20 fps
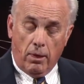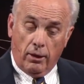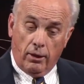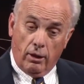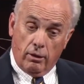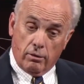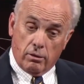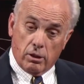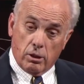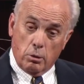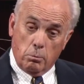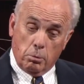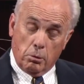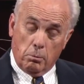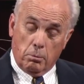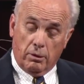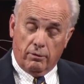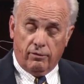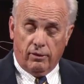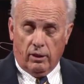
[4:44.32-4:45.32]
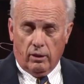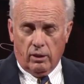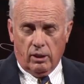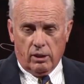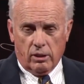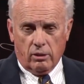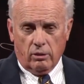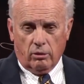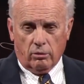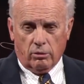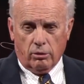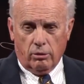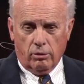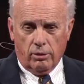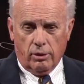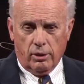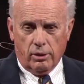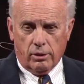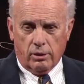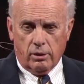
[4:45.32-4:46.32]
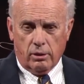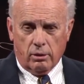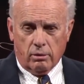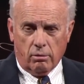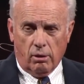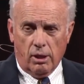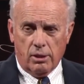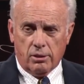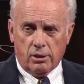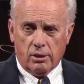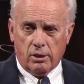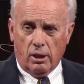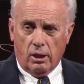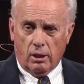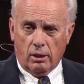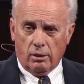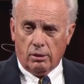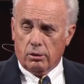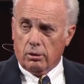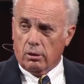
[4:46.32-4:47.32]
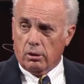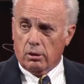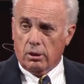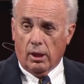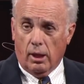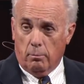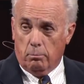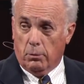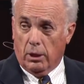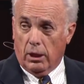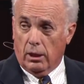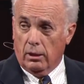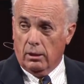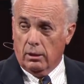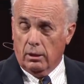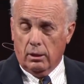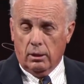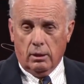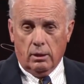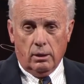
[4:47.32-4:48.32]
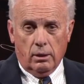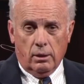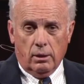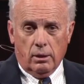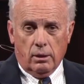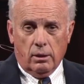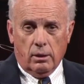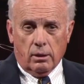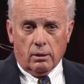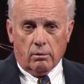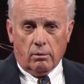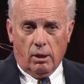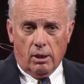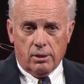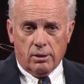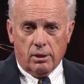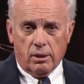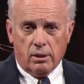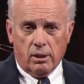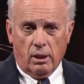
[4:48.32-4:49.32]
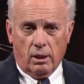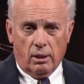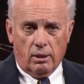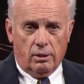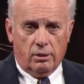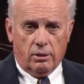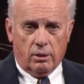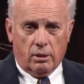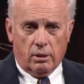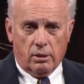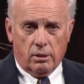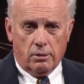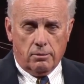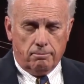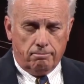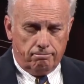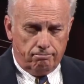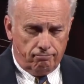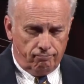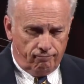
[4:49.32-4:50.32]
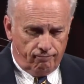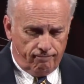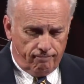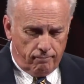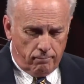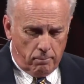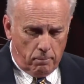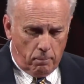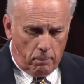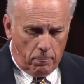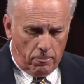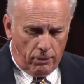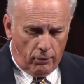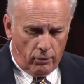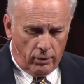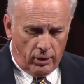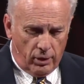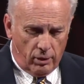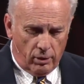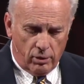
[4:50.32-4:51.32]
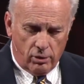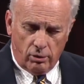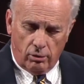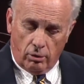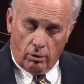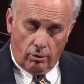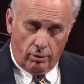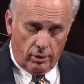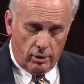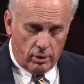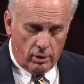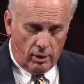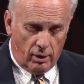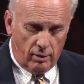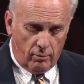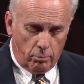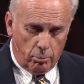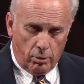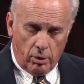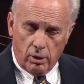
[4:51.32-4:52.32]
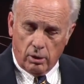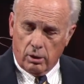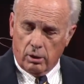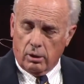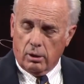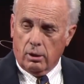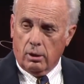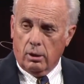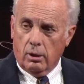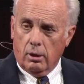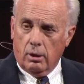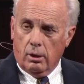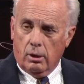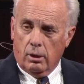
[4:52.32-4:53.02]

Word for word: Another simple but foundational truth is Christ is the head of the church, not me. Christ is the head of the church. Through the years, you know this, I have preached